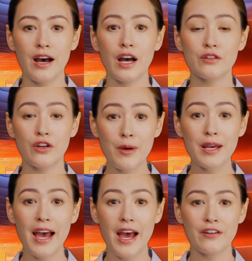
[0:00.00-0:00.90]
a growing
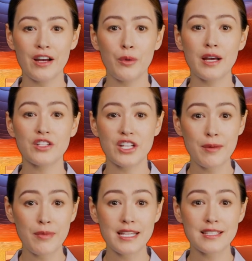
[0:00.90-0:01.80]
area where
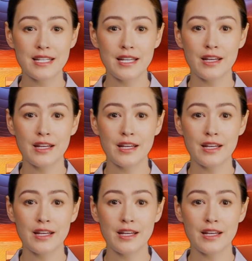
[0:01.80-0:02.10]
GPT